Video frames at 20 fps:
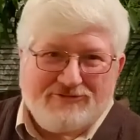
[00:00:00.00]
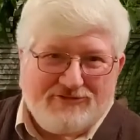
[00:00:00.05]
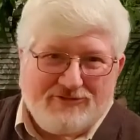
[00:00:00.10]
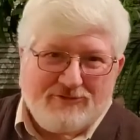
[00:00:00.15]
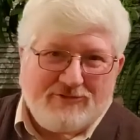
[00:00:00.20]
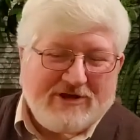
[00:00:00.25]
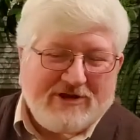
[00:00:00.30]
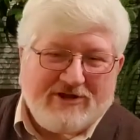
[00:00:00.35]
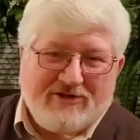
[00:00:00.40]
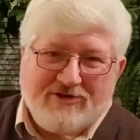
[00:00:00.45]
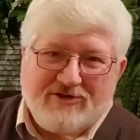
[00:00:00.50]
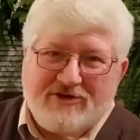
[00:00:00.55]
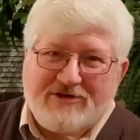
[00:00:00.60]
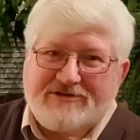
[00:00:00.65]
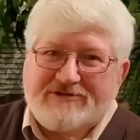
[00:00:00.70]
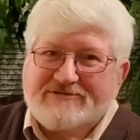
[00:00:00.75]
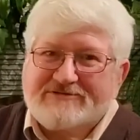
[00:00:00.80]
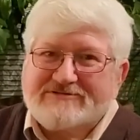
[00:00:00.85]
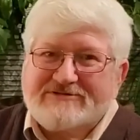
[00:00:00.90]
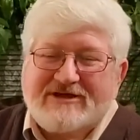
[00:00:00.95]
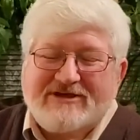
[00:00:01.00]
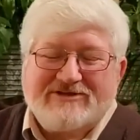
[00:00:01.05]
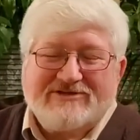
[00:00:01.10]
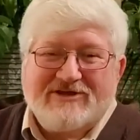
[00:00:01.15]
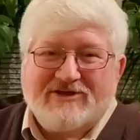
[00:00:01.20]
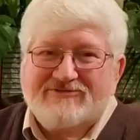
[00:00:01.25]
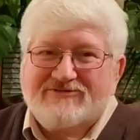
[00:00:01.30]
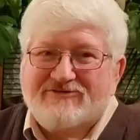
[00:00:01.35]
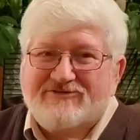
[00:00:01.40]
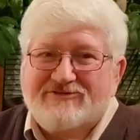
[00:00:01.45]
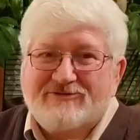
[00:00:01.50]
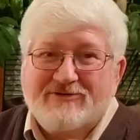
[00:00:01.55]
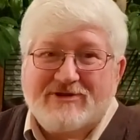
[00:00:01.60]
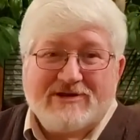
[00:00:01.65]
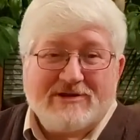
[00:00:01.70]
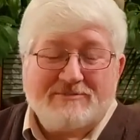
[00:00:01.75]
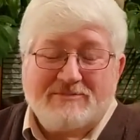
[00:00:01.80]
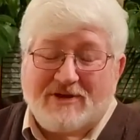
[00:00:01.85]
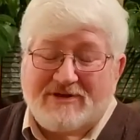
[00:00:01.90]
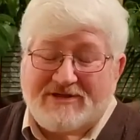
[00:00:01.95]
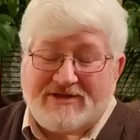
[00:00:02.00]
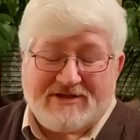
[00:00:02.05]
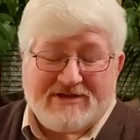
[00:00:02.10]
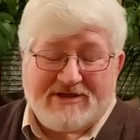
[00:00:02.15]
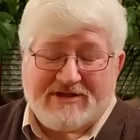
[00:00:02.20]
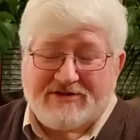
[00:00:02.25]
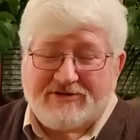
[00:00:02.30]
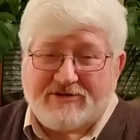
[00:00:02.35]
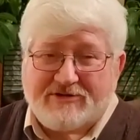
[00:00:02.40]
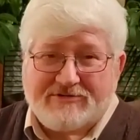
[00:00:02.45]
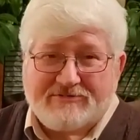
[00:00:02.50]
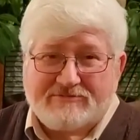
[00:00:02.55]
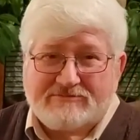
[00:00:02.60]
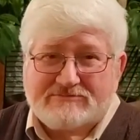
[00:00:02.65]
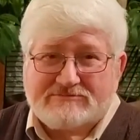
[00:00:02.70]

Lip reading: you any good. It doesn't do anybody any good.